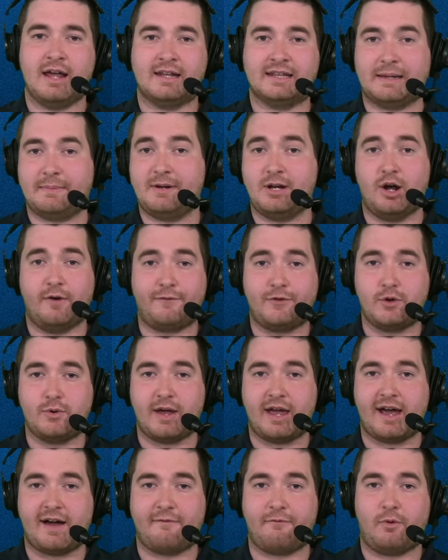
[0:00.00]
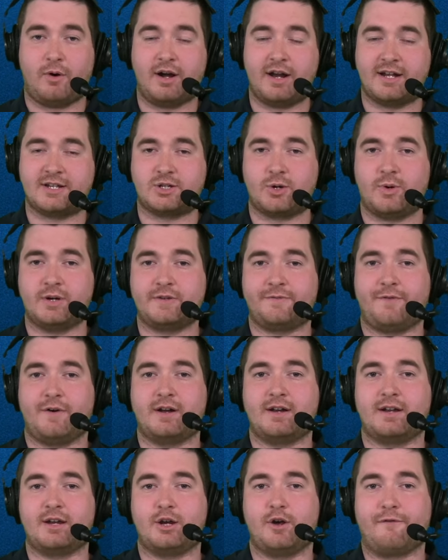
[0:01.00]
Let me know if you have one. It's always
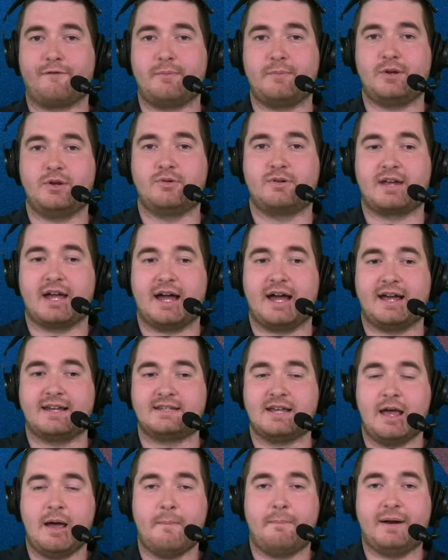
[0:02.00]
fun to hear from you guys.